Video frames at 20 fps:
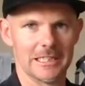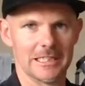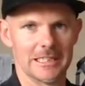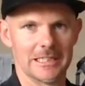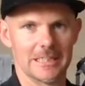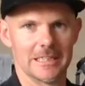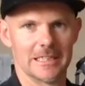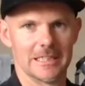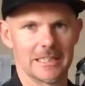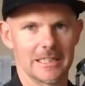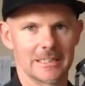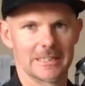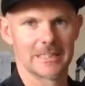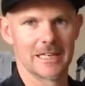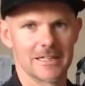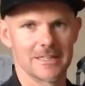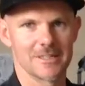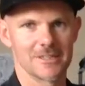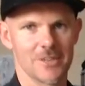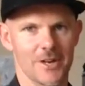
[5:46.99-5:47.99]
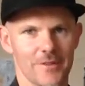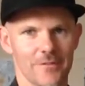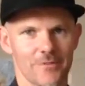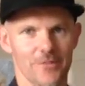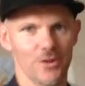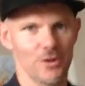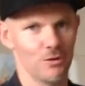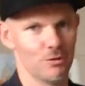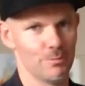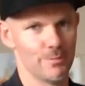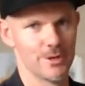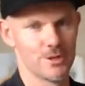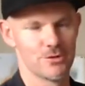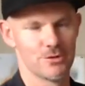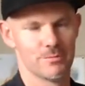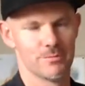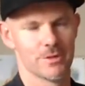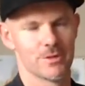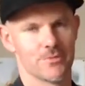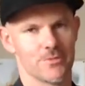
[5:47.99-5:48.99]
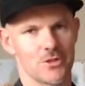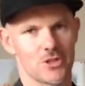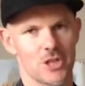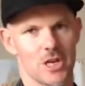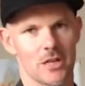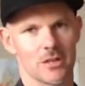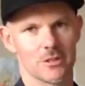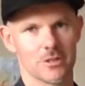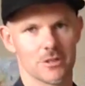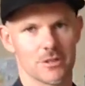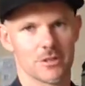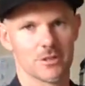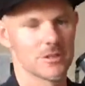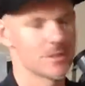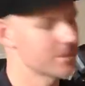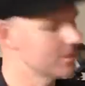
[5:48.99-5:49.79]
That's kind of a little bit too much of a challenge.